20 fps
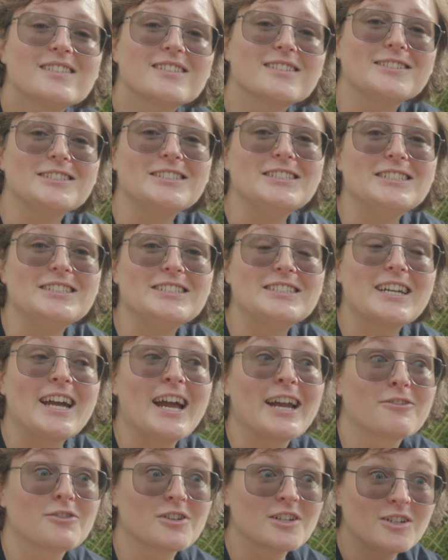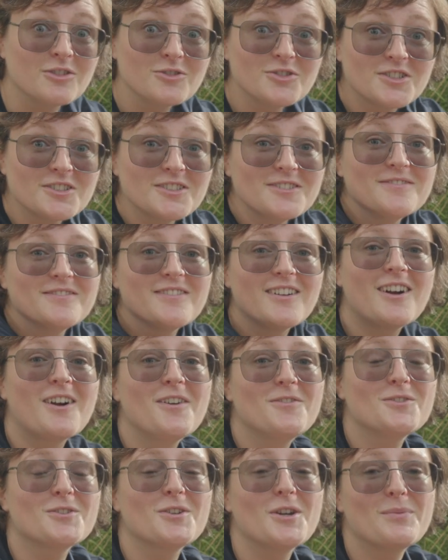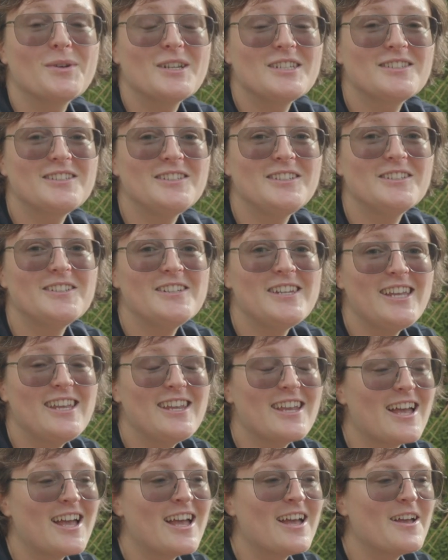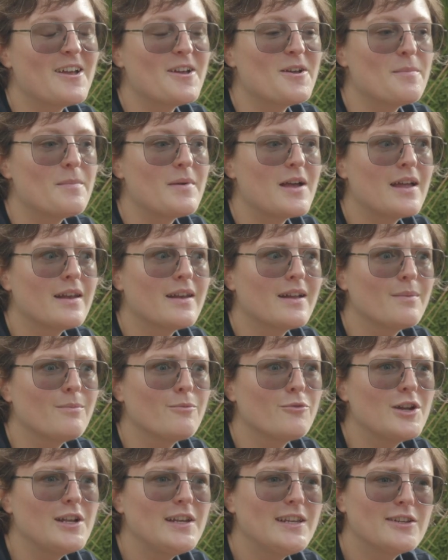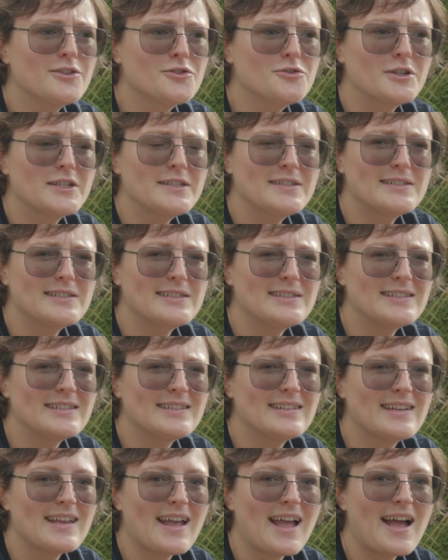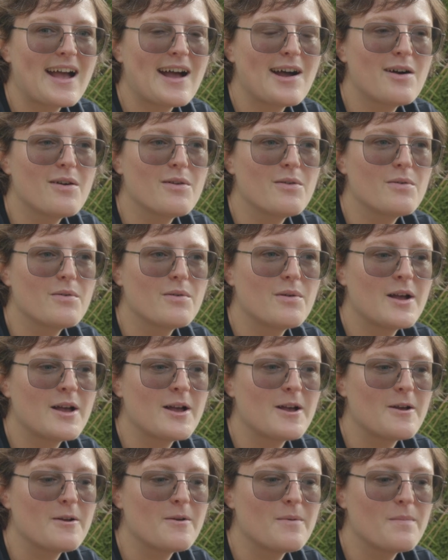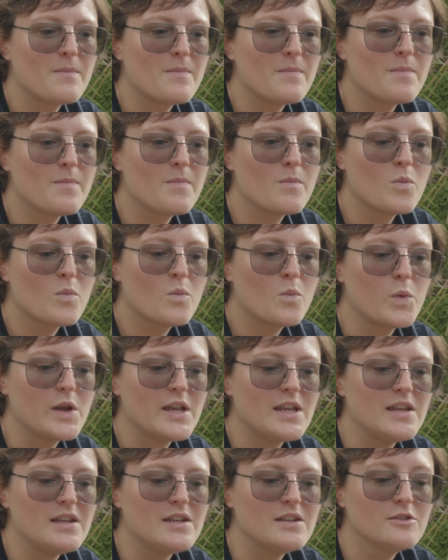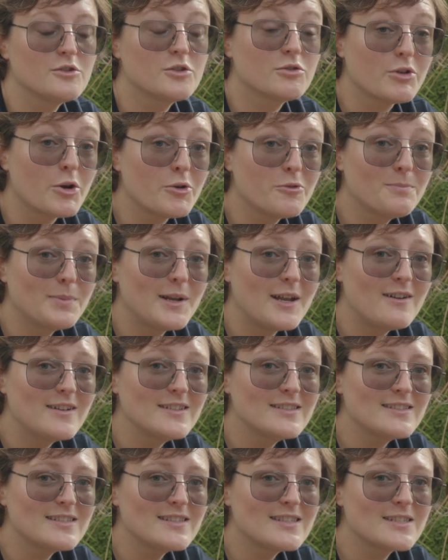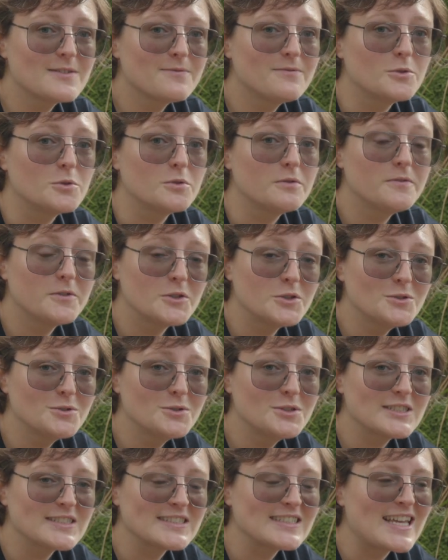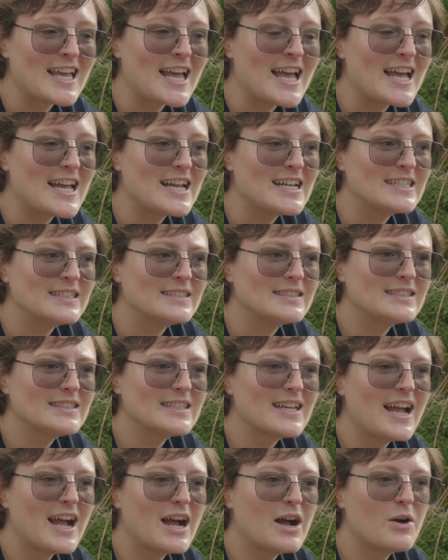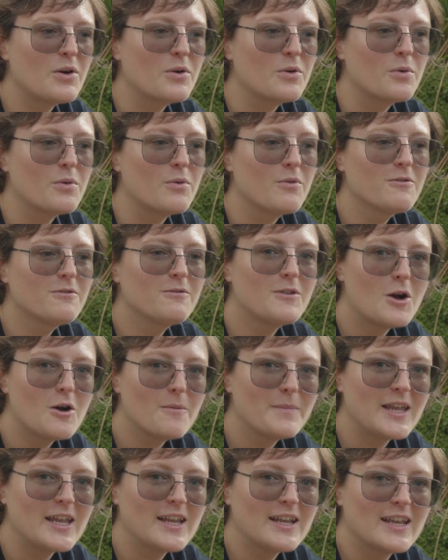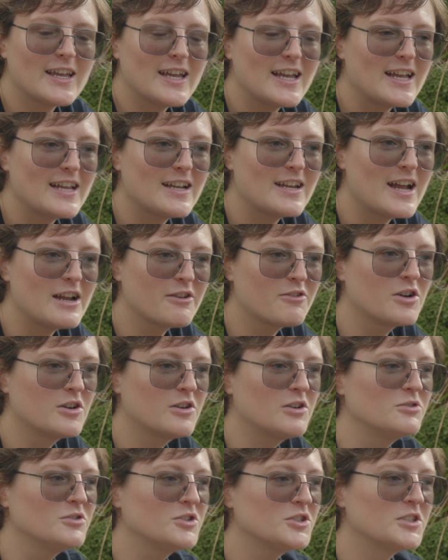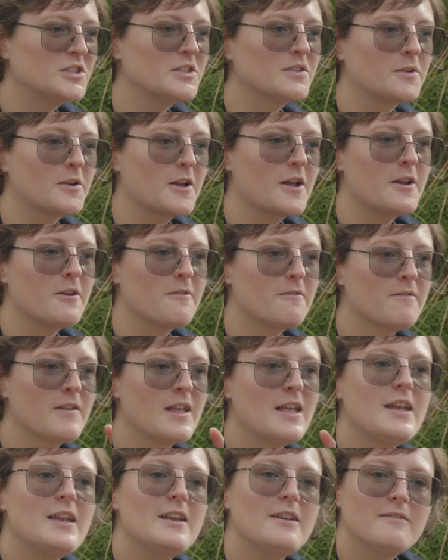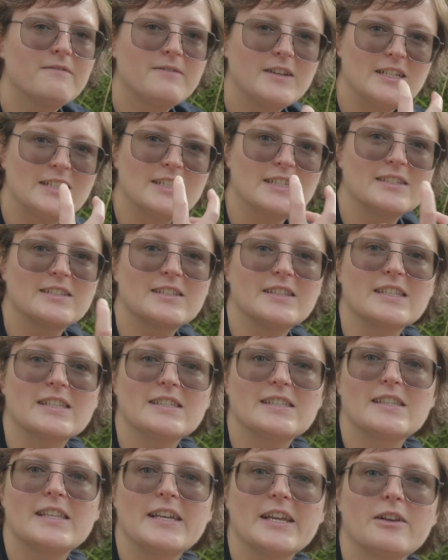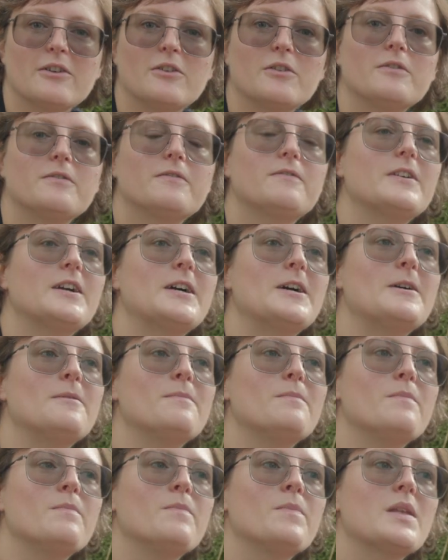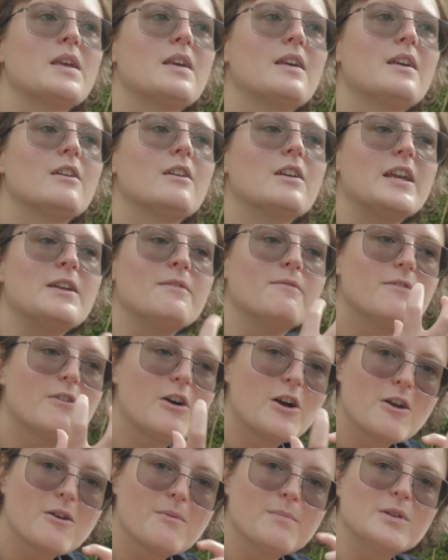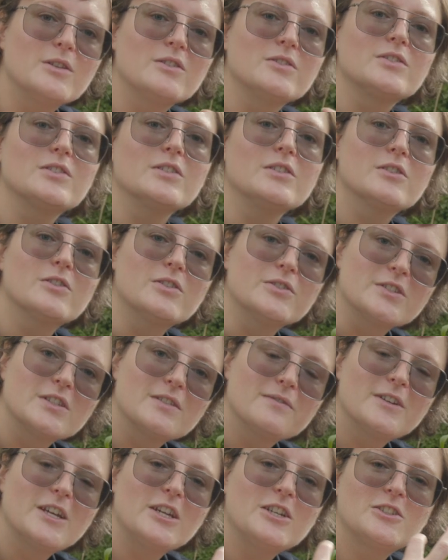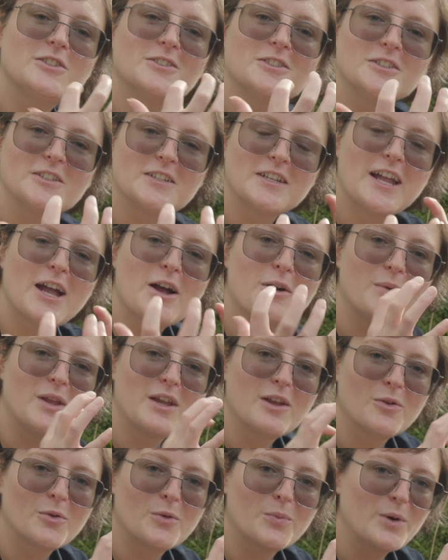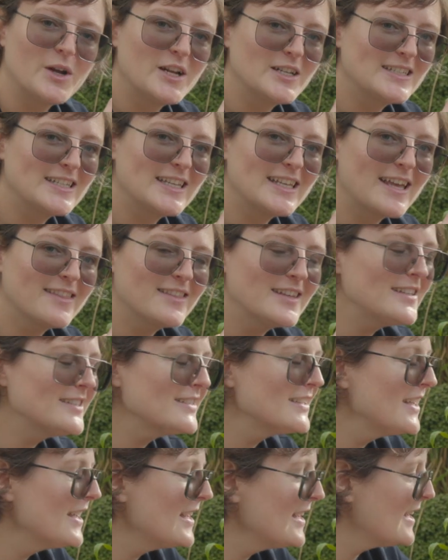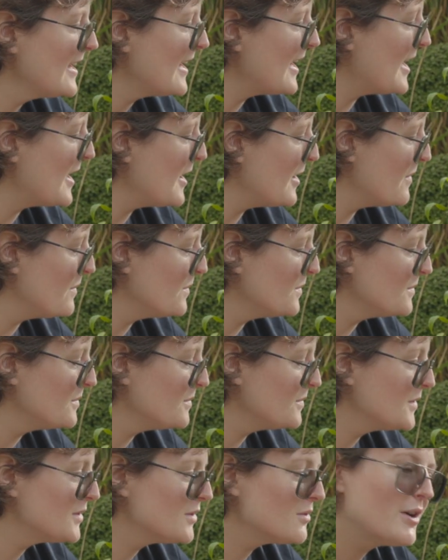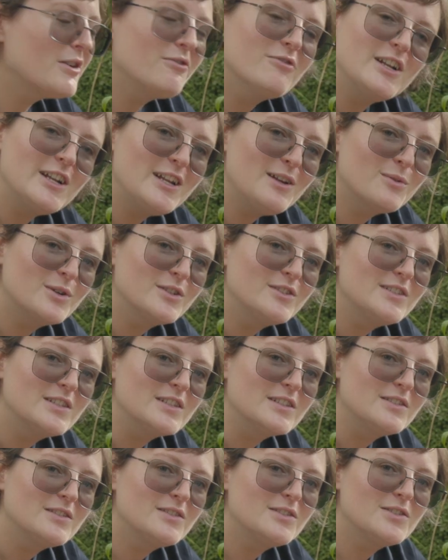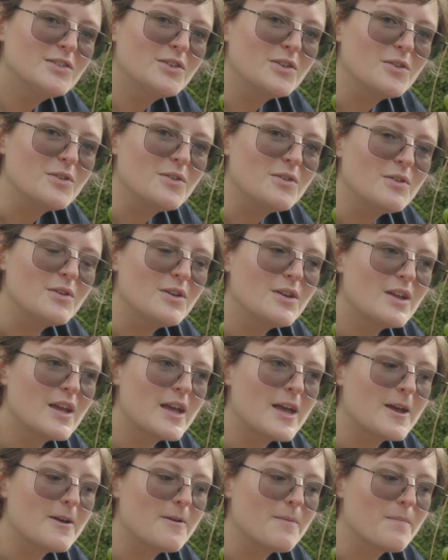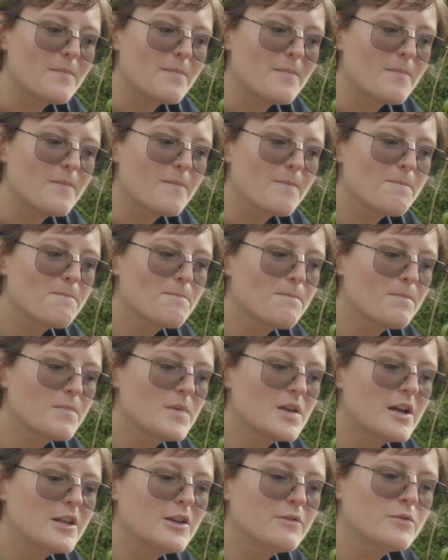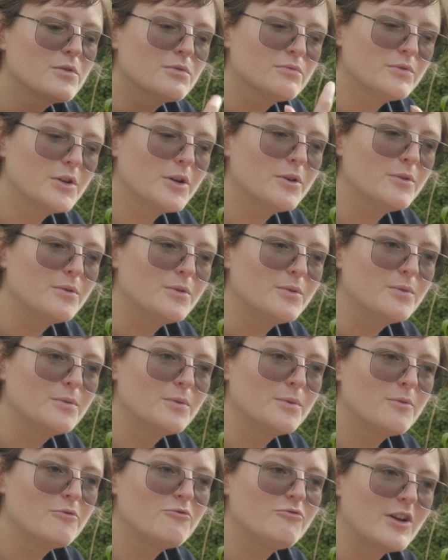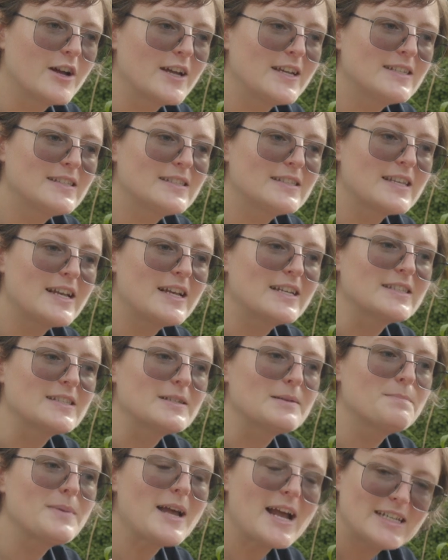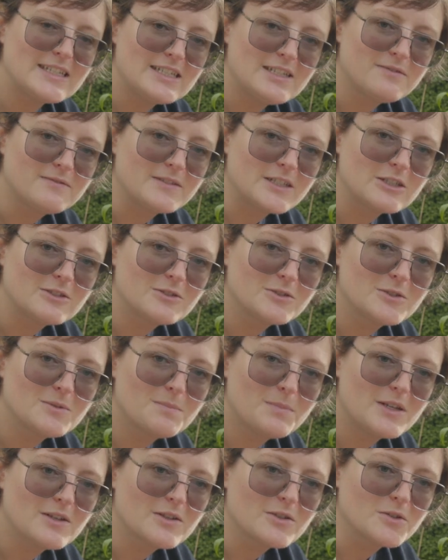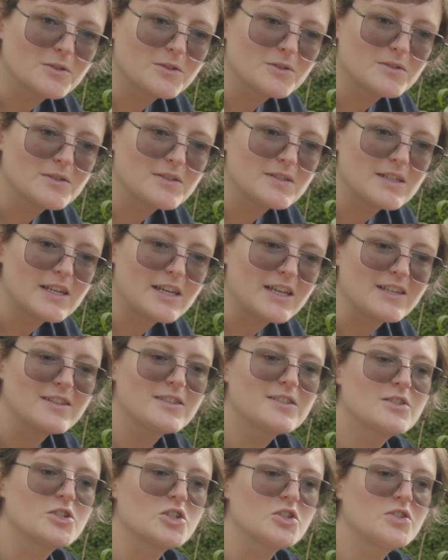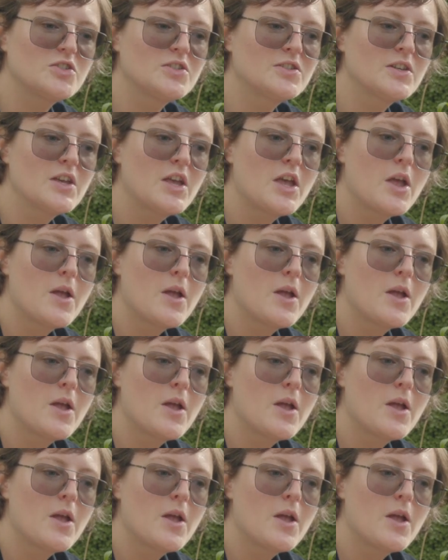studied agriculture after I went to uni, um, and I'm really interested in how um, we grow plants for food and how farming and agriculture kind of feed into this thing of um, environment and conservation and how we can all work together. Um, so I really wanted to um, kind of grow rice as a paddy field because it's just